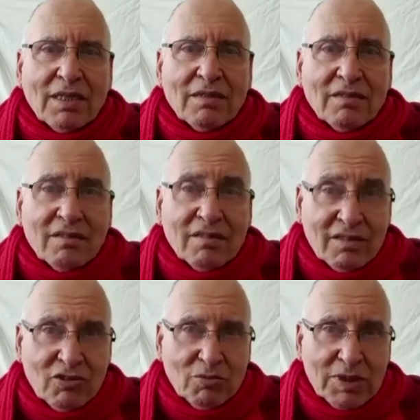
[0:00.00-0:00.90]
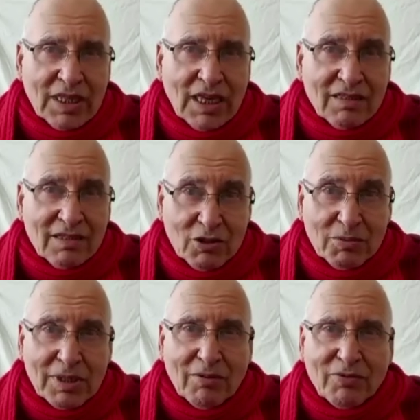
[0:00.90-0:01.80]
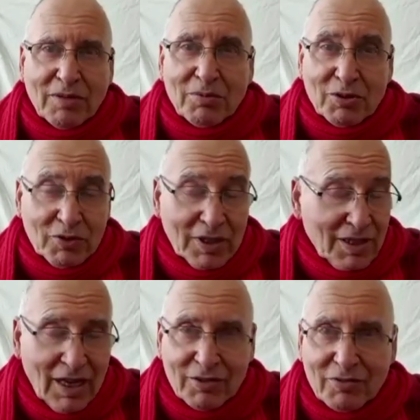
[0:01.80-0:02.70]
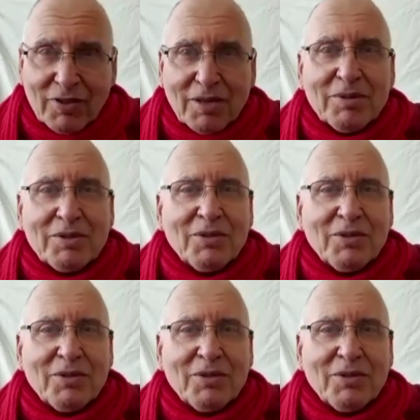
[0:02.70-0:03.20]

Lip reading: a decision to be an artist and not to become a farmer because very lovely farmer,